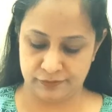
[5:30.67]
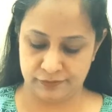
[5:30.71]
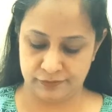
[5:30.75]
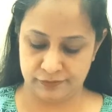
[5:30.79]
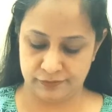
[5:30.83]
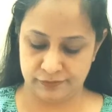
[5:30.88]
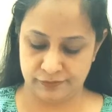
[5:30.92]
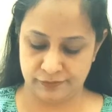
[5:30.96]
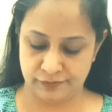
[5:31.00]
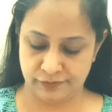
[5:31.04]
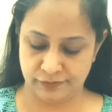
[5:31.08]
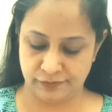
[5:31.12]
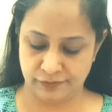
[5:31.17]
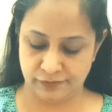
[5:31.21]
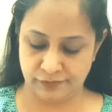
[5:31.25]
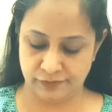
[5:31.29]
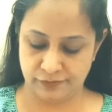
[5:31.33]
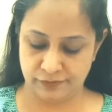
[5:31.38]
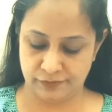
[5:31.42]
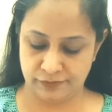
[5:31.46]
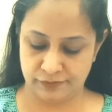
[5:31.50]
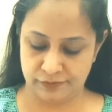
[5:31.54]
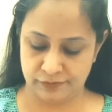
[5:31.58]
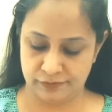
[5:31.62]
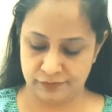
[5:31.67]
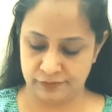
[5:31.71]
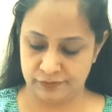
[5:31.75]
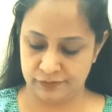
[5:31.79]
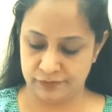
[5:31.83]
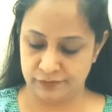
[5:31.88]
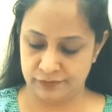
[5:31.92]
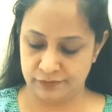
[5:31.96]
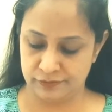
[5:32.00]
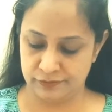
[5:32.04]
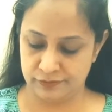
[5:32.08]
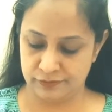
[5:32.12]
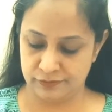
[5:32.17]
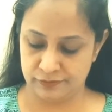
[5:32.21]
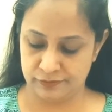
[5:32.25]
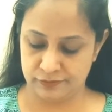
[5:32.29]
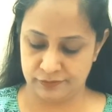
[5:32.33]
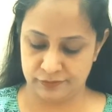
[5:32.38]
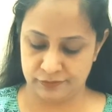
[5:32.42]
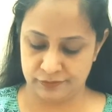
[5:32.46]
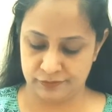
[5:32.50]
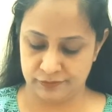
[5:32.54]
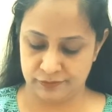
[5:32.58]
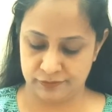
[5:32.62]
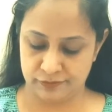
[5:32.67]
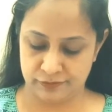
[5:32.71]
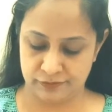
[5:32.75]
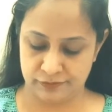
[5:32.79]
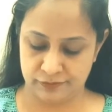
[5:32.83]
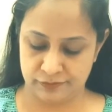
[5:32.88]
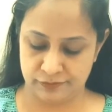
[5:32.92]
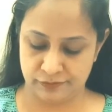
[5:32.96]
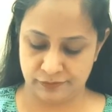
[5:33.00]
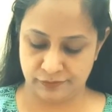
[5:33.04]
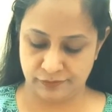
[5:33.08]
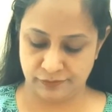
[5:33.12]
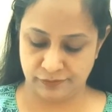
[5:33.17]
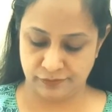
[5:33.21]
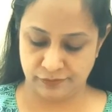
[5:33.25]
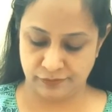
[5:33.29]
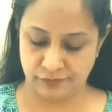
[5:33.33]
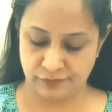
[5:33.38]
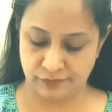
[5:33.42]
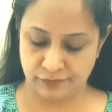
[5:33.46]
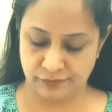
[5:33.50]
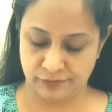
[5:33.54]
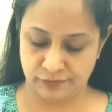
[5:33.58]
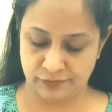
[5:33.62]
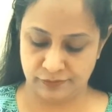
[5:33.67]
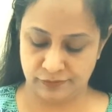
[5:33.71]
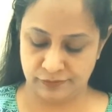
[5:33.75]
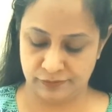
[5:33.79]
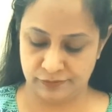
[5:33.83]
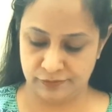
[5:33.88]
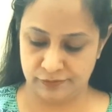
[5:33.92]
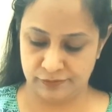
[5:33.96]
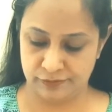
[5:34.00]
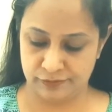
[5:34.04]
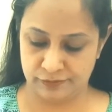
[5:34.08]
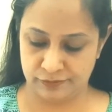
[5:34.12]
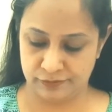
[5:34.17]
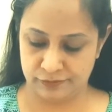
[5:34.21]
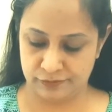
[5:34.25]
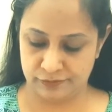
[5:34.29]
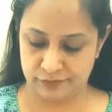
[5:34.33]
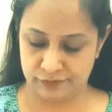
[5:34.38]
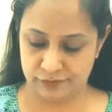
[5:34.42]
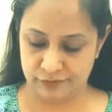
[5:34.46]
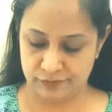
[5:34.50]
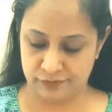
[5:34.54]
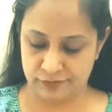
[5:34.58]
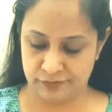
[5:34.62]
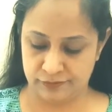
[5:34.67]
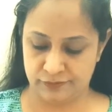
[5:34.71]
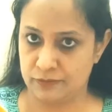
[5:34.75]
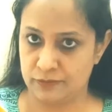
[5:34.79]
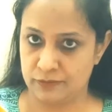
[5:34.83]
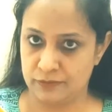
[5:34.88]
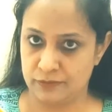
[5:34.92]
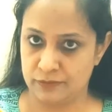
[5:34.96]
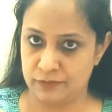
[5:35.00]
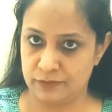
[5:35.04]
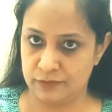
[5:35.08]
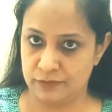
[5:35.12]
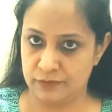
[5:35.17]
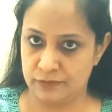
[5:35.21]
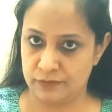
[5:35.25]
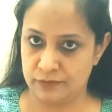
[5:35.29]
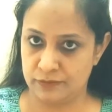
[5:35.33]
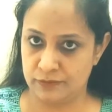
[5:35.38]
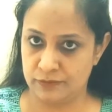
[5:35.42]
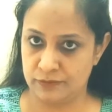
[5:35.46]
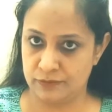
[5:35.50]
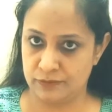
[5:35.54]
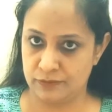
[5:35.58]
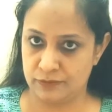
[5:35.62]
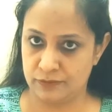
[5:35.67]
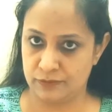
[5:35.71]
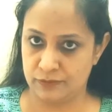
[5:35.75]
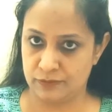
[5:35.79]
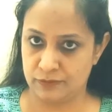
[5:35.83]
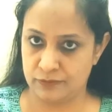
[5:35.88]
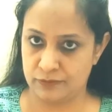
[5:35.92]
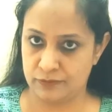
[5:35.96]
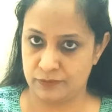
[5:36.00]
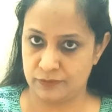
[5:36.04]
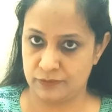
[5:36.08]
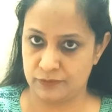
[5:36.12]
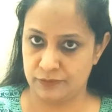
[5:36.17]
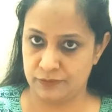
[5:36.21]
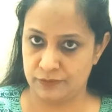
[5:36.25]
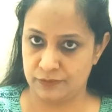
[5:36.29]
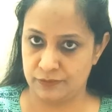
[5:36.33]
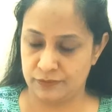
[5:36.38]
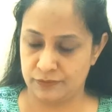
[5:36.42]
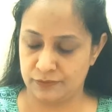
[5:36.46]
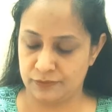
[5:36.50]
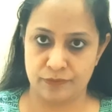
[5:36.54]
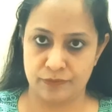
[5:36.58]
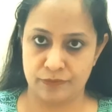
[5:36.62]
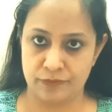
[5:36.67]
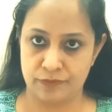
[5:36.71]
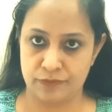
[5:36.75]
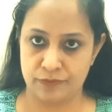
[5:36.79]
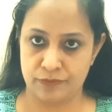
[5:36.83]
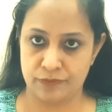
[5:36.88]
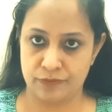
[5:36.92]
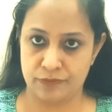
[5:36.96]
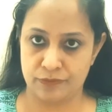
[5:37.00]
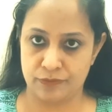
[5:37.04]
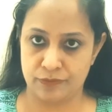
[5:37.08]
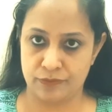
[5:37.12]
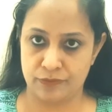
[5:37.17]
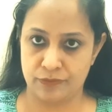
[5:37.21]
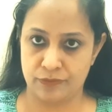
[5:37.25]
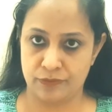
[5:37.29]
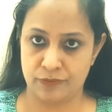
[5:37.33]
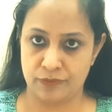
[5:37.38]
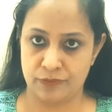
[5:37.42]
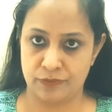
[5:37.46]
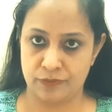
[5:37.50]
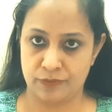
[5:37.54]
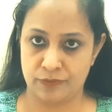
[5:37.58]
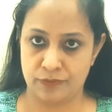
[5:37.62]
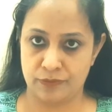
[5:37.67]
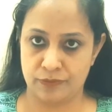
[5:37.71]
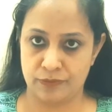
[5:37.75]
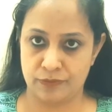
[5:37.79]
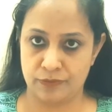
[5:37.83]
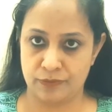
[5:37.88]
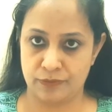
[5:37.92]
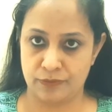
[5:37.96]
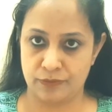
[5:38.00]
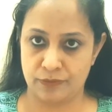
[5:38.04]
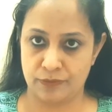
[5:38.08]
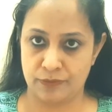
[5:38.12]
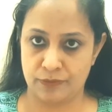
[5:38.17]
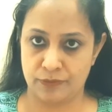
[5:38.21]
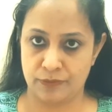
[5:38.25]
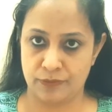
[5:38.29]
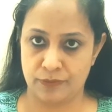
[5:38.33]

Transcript: [no speech]